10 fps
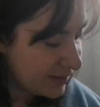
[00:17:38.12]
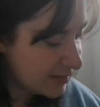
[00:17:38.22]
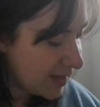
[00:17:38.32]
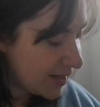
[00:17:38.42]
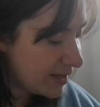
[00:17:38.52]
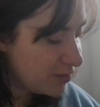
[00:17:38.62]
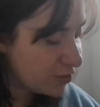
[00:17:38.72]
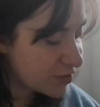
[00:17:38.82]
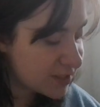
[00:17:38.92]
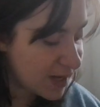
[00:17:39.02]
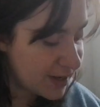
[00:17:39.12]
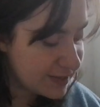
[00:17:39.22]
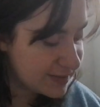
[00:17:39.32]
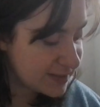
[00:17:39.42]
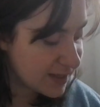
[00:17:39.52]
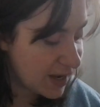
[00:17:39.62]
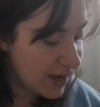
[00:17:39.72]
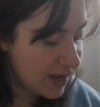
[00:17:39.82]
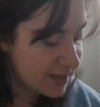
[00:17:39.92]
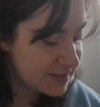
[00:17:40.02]
Sadie looked stunned.
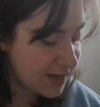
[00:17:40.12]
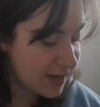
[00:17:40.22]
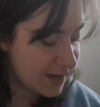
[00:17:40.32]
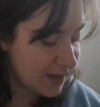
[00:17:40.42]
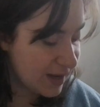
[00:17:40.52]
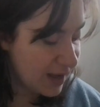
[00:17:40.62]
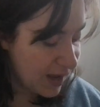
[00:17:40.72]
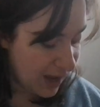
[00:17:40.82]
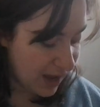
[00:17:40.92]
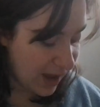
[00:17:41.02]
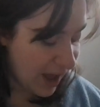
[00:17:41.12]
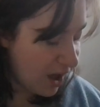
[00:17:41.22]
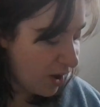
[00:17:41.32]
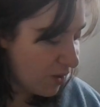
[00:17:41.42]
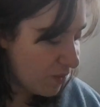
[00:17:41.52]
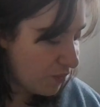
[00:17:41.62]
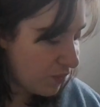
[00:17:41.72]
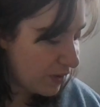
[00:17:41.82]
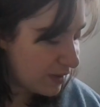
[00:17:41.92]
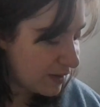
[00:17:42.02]
Stunned. How?